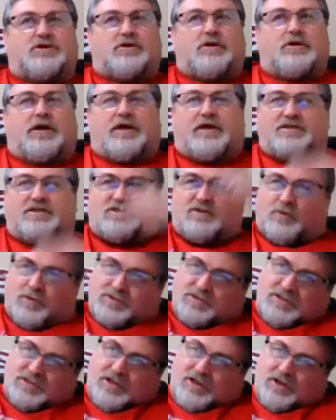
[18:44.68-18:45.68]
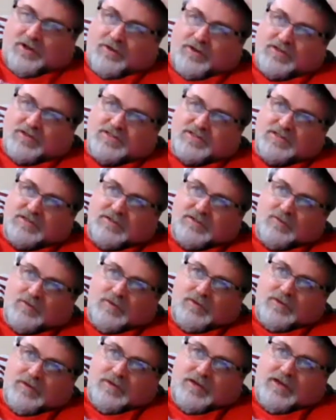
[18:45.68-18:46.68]
year I guess it was
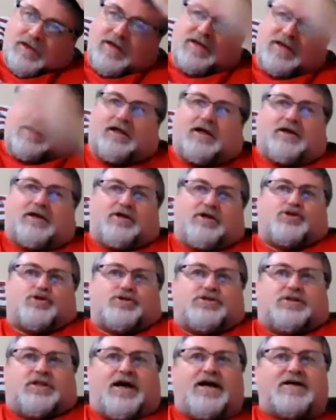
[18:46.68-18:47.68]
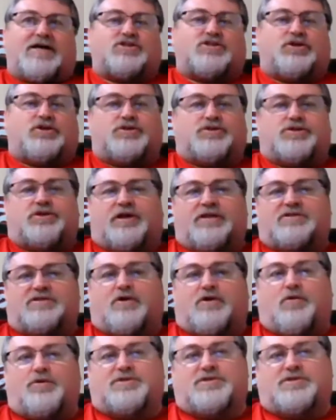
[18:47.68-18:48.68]
he had a lot of injuries last year, so that's
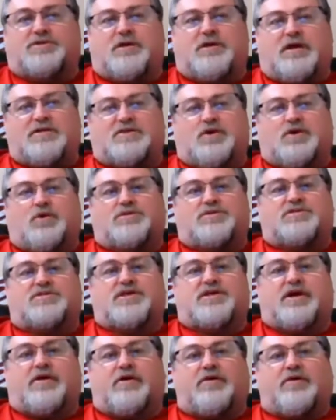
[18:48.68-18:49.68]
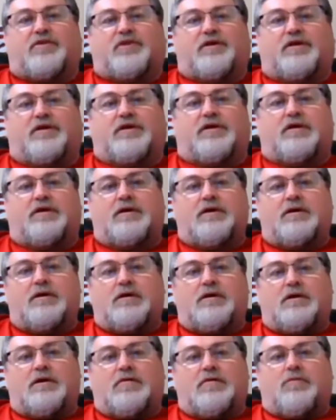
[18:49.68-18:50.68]
always a scary thing.
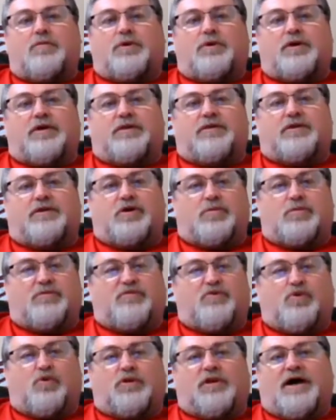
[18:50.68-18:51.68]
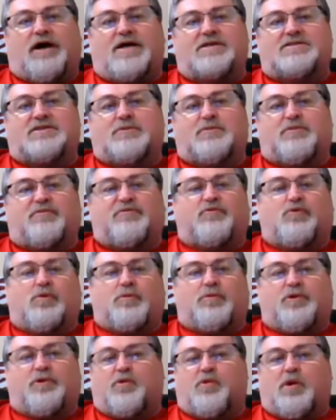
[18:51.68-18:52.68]
But the year before last, he
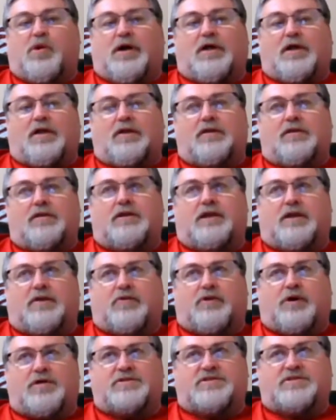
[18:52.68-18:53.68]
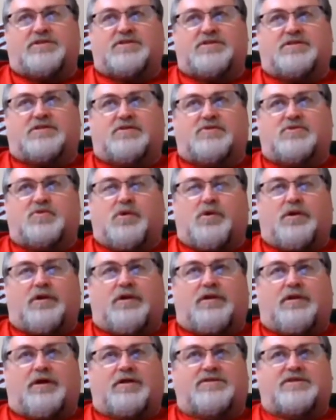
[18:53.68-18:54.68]
performed pretty well. Had a great season in
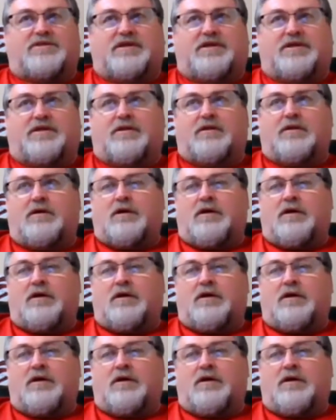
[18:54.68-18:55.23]
2019.